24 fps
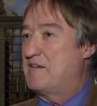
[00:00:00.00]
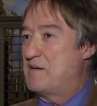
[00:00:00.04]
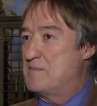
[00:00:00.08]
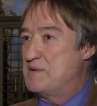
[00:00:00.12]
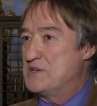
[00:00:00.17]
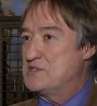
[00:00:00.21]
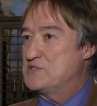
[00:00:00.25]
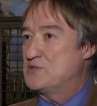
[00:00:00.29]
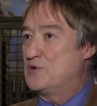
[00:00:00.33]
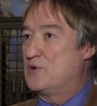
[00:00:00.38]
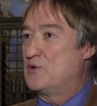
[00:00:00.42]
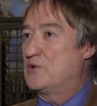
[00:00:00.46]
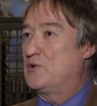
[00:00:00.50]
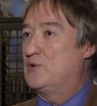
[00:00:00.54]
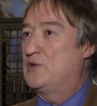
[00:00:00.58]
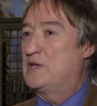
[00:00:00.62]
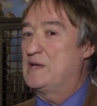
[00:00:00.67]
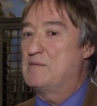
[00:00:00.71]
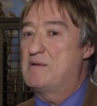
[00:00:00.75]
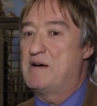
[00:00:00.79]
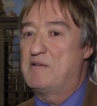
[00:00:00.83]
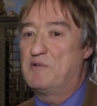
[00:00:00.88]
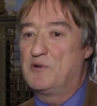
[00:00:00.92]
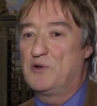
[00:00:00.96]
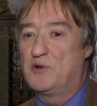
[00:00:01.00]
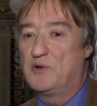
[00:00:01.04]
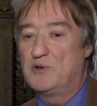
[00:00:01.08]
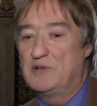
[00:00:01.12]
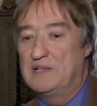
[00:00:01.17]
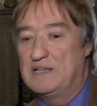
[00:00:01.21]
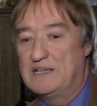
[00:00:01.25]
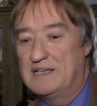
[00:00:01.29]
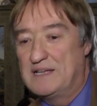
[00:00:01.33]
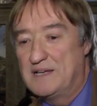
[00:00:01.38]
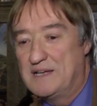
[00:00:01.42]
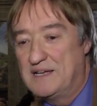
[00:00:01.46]
painter who was
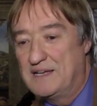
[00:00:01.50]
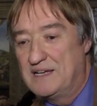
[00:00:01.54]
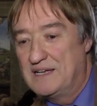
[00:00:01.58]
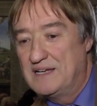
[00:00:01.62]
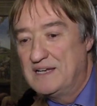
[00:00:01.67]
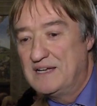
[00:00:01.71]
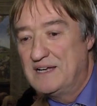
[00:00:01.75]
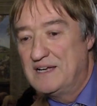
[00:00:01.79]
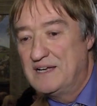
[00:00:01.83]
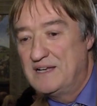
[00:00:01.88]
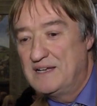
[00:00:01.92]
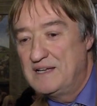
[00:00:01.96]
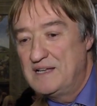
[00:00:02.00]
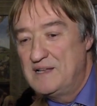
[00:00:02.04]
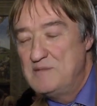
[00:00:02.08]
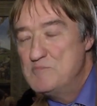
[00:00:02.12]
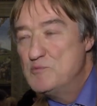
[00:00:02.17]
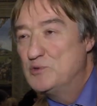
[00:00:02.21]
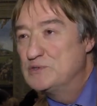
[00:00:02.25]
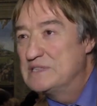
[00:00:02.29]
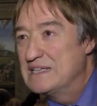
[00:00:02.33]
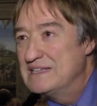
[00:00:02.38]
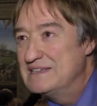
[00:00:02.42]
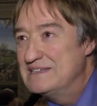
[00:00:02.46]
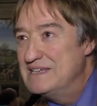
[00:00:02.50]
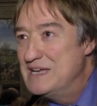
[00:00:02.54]
responsible for covering all these parts